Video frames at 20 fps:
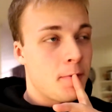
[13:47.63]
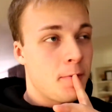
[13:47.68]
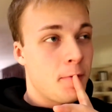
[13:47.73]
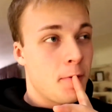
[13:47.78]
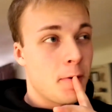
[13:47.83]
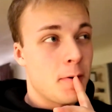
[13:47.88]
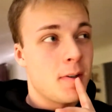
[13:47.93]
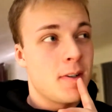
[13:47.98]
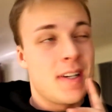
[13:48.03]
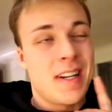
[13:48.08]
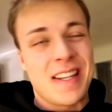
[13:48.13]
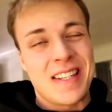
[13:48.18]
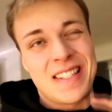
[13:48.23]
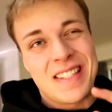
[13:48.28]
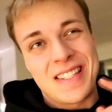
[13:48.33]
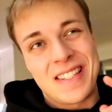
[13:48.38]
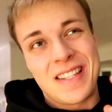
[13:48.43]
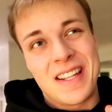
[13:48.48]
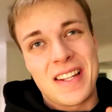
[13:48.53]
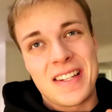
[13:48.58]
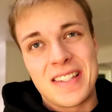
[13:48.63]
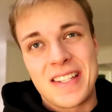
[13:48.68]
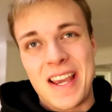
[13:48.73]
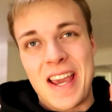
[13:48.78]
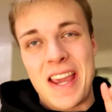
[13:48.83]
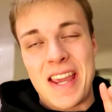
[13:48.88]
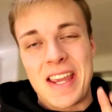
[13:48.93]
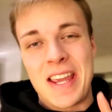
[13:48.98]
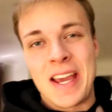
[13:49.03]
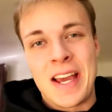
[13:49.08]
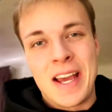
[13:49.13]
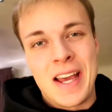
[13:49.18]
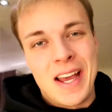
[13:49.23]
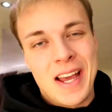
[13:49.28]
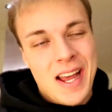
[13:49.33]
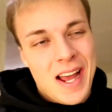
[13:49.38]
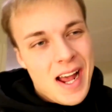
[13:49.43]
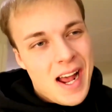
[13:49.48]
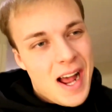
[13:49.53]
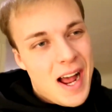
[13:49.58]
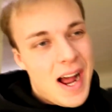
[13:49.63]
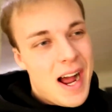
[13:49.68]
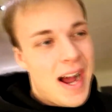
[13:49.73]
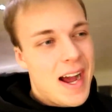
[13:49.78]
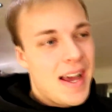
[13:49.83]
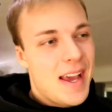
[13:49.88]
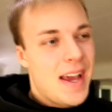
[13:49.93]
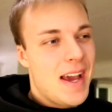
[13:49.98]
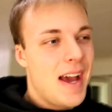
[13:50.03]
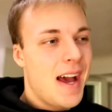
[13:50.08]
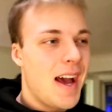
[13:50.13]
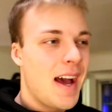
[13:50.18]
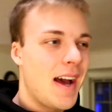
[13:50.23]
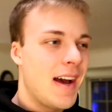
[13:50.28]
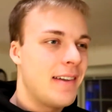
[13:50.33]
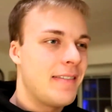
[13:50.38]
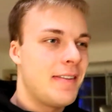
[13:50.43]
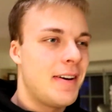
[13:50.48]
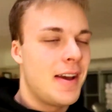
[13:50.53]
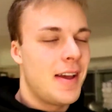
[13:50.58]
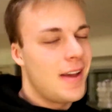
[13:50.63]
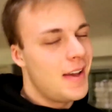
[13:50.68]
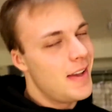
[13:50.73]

for this day, I have